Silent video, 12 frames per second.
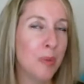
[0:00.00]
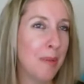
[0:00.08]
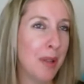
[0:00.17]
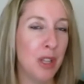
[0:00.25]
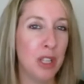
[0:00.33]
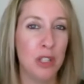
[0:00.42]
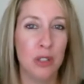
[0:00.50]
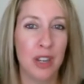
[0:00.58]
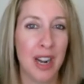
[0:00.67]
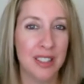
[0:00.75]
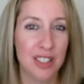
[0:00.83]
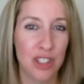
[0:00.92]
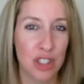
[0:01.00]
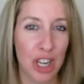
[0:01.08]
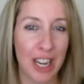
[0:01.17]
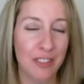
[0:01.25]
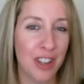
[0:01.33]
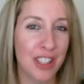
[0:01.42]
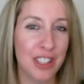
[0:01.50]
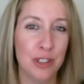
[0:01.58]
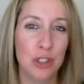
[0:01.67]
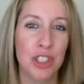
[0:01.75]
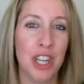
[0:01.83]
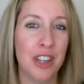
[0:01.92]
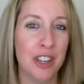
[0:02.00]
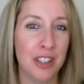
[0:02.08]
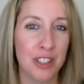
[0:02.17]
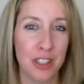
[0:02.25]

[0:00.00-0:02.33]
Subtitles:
maybe you're on Strava and you share